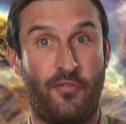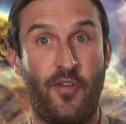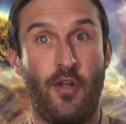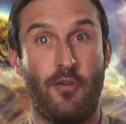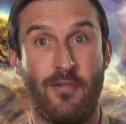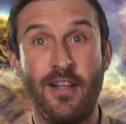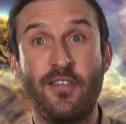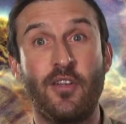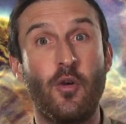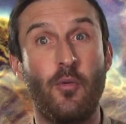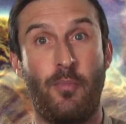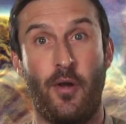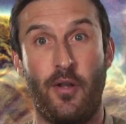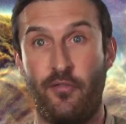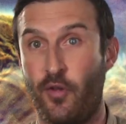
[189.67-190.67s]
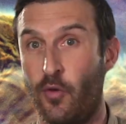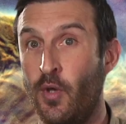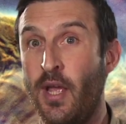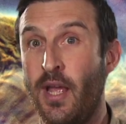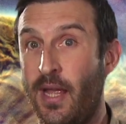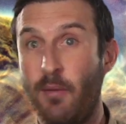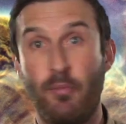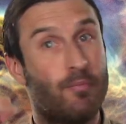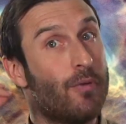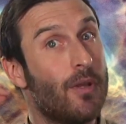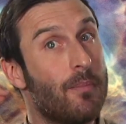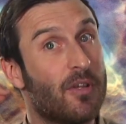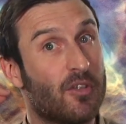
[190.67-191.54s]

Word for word: theoretical point of view, it would pretty